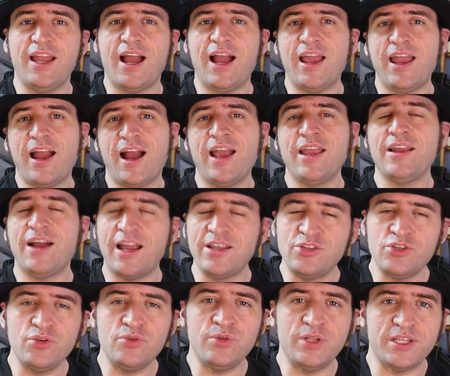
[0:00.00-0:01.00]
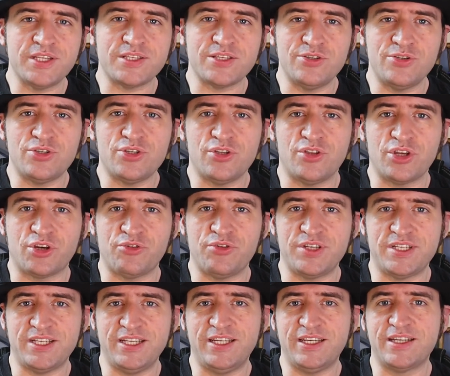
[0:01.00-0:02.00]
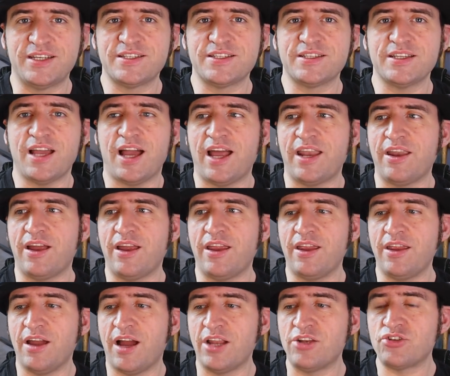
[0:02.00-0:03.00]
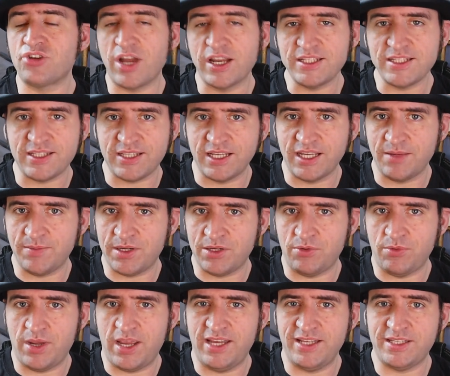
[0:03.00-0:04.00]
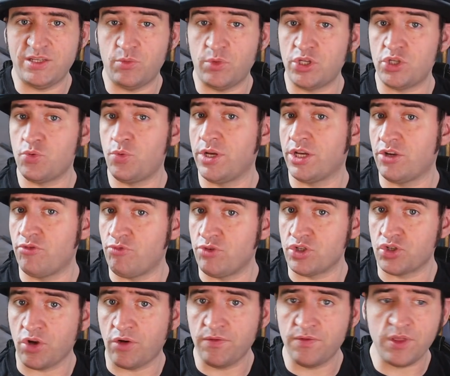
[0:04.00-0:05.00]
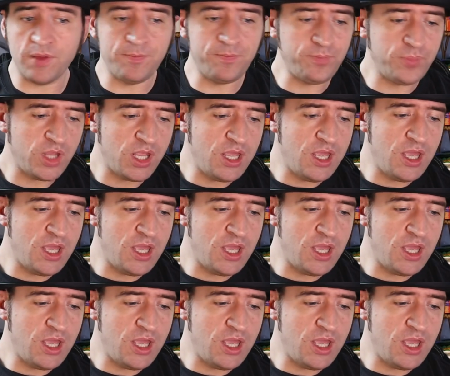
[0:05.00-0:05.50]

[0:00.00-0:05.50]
I do listen to the critiques, and I try to think about ways in which we can resolve them.